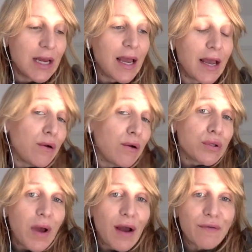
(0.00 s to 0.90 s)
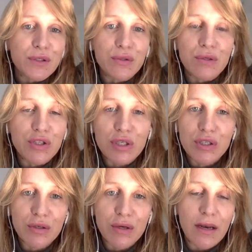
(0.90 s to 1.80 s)
And all you have to do is
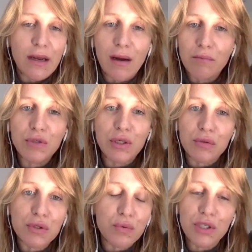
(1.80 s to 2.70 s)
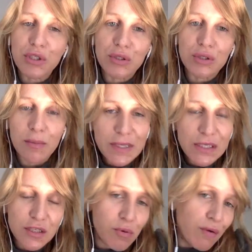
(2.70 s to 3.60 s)
just to kind of, switch to the
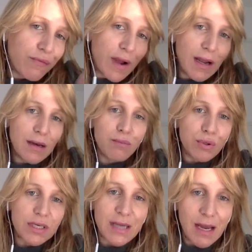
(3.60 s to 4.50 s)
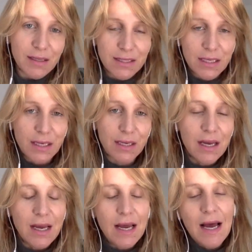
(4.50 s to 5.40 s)
business profile, book a taxi,
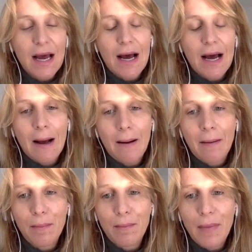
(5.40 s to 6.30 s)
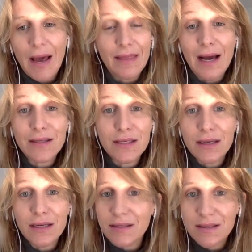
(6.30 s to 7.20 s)
and that's
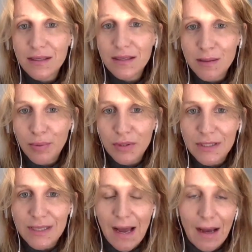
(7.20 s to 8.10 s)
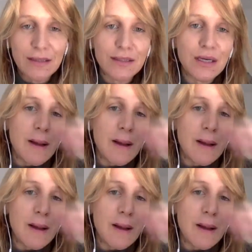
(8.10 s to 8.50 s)
it. It's as simple as that.